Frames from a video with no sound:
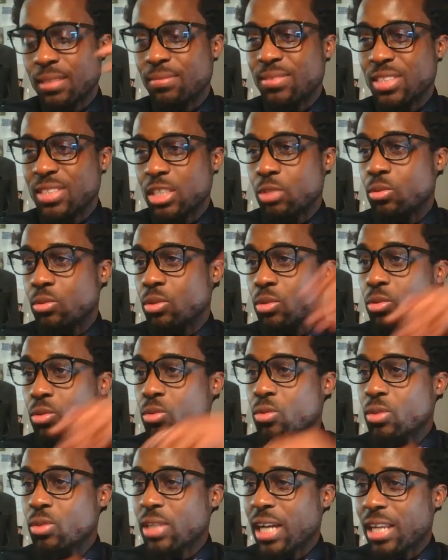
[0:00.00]
secret
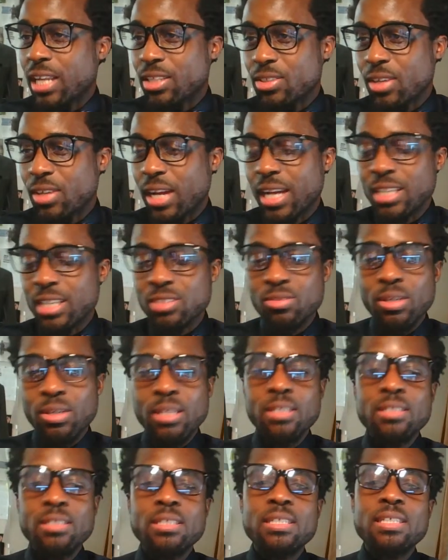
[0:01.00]
Google Calendar hacks,
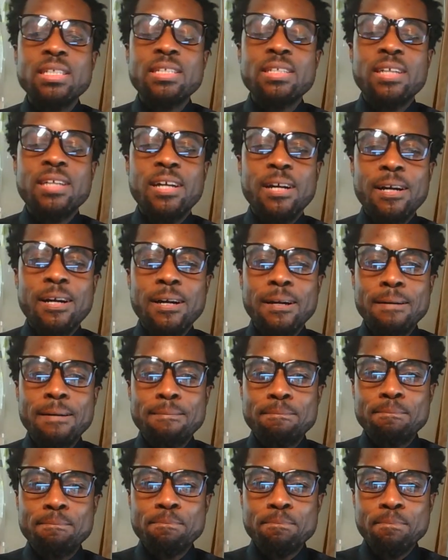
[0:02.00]
right?
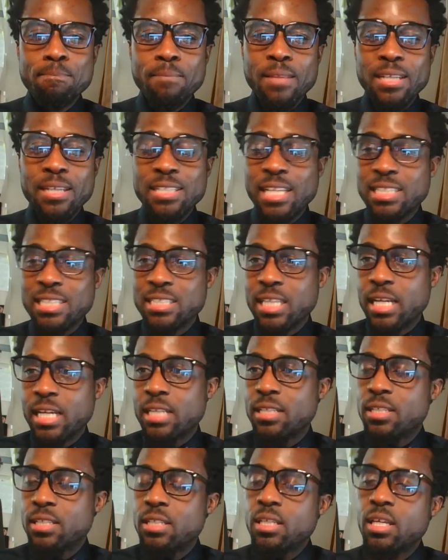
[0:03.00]
Um, and that's that.
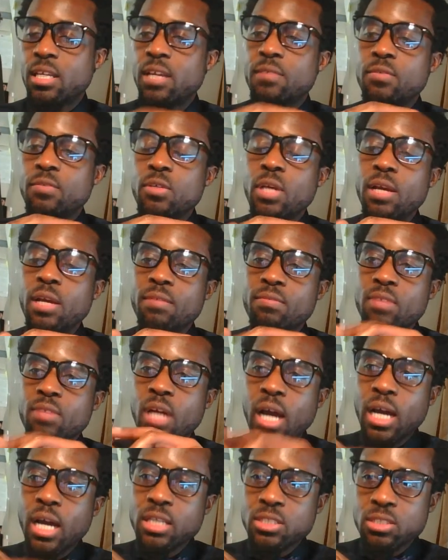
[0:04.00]
If you have
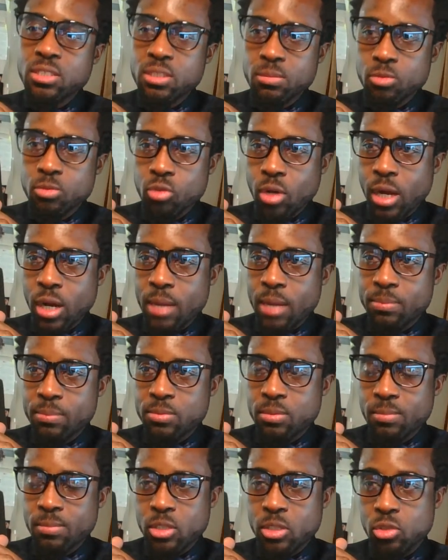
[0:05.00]
not subscribed
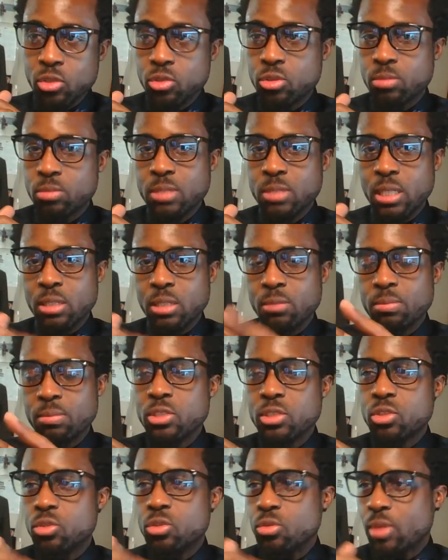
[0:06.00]
to my YouTube channel,
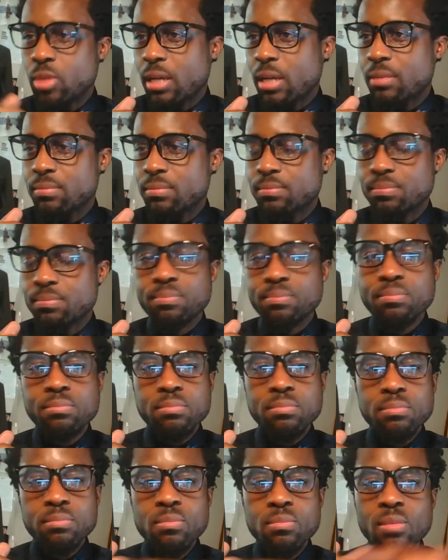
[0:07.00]
please do that.
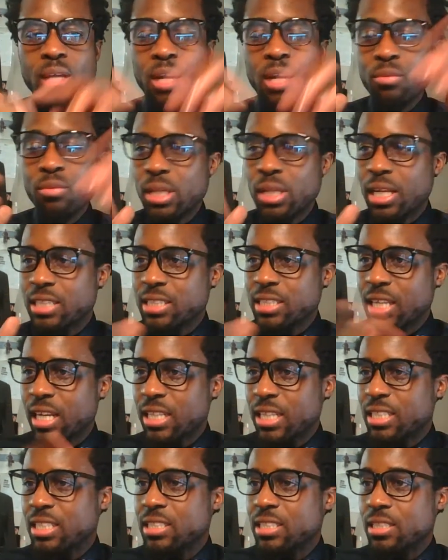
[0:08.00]
I realize that I
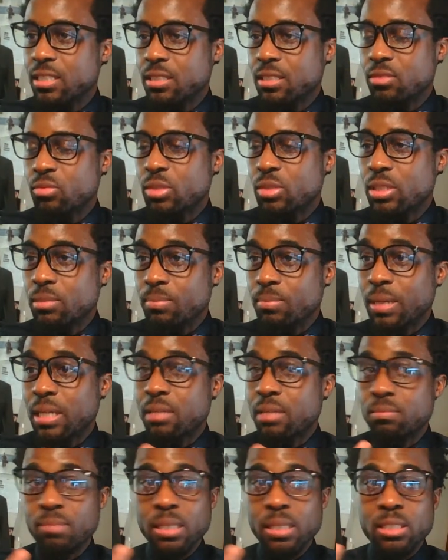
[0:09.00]
need to really
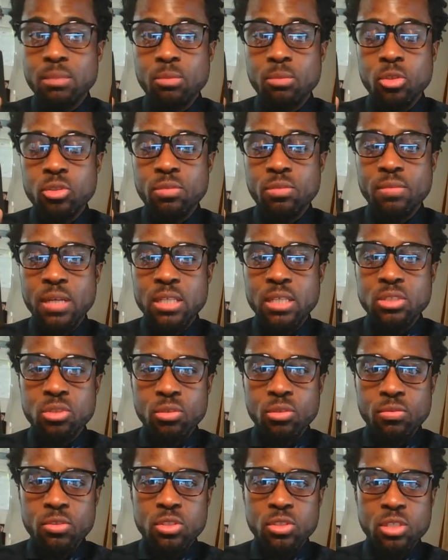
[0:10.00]
make the most of that. So
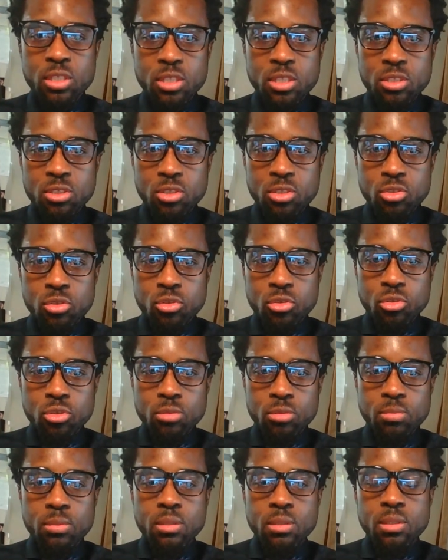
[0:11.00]
if you're seeing this on YouTube,